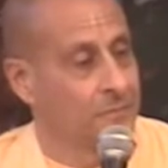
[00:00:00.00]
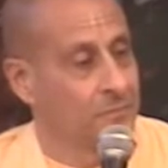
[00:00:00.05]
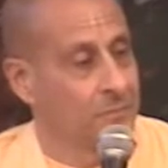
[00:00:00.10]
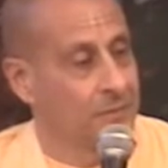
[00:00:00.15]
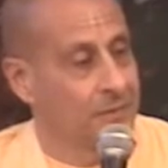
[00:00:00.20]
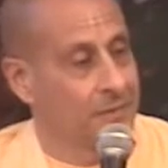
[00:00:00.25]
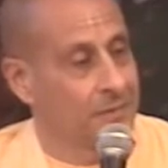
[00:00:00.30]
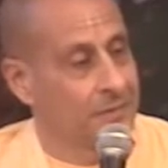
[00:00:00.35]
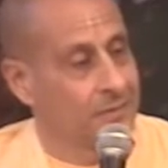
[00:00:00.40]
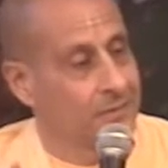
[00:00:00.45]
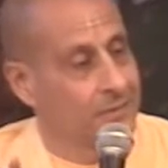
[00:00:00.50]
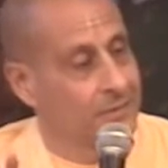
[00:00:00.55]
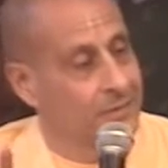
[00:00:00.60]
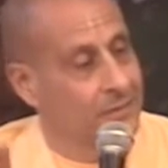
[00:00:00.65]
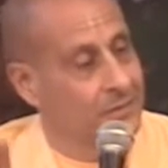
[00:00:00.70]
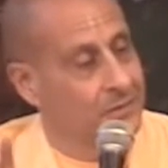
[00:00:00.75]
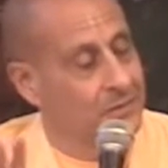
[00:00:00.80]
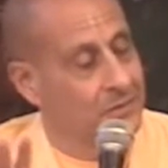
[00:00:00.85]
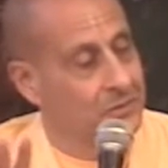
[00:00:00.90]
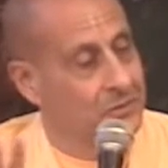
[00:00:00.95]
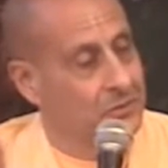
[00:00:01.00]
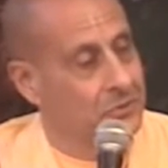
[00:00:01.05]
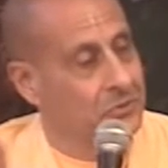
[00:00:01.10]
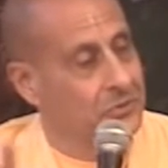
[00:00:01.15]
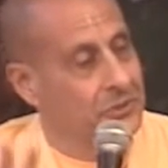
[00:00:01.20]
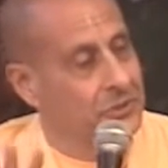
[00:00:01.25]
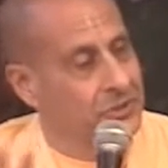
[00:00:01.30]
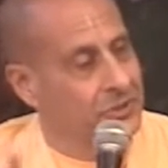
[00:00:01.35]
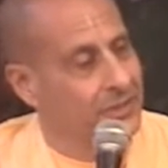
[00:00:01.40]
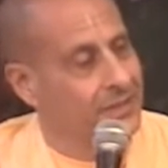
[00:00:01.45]
But
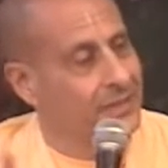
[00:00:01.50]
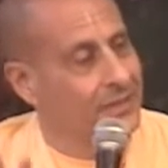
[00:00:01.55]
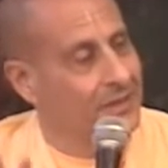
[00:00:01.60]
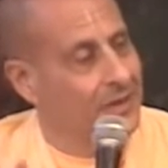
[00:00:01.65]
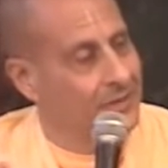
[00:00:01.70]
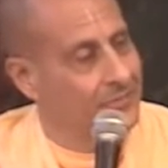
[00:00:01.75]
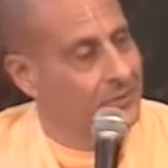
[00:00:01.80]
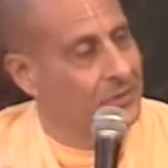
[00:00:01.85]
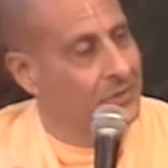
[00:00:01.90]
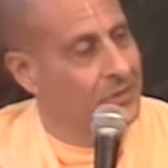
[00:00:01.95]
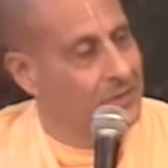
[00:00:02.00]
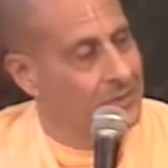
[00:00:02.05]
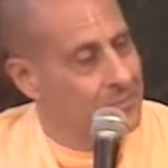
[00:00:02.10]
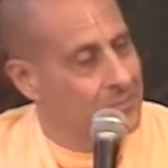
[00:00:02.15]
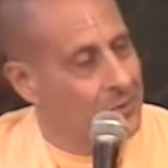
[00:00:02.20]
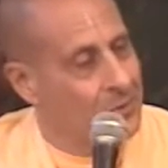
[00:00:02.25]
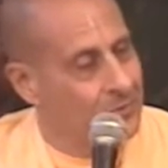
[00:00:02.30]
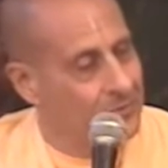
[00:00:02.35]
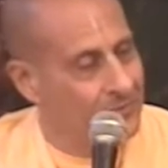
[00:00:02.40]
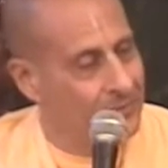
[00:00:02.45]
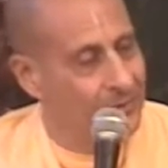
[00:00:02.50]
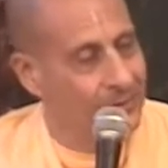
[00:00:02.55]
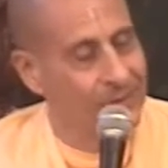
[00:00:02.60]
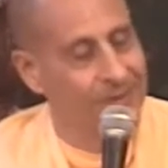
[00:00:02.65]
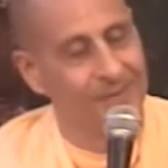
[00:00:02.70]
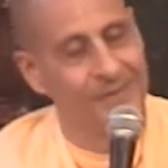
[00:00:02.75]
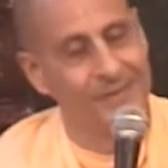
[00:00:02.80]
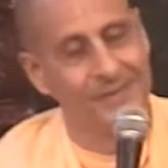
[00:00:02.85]
Krishna covered him over